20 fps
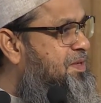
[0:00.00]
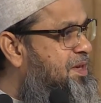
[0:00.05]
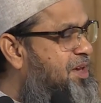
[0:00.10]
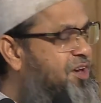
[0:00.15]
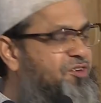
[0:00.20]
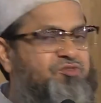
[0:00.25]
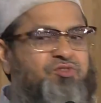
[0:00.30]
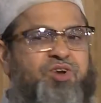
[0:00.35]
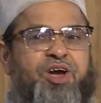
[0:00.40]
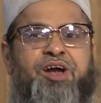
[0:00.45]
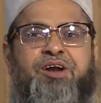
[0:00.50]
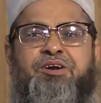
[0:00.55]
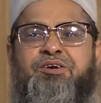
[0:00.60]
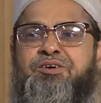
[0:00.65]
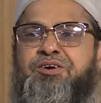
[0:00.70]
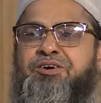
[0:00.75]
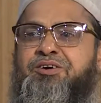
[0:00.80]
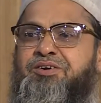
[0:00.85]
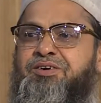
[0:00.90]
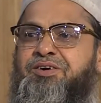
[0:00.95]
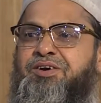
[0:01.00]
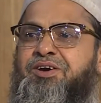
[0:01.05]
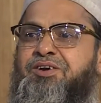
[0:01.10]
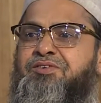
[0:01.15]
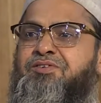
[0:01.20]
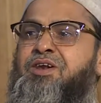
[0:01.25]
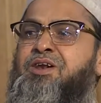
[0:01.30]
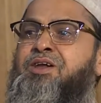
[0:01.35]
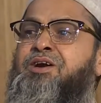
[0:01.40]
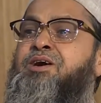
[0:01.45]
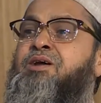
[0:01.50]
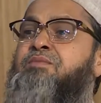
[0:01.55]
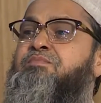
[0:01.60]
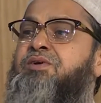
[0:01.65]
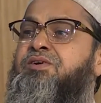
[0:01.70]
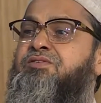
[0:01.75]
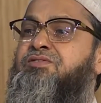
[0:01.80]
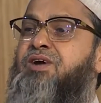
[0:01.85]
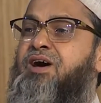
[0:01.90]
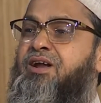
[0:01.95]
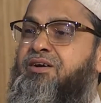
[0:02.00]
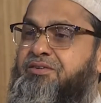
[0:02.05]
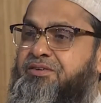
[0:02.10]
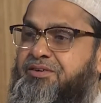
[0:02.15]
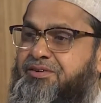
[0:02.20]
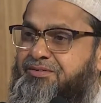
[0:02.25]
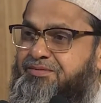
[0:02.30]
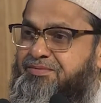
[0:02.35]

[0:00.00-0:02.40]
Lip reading: A state is a legal personality.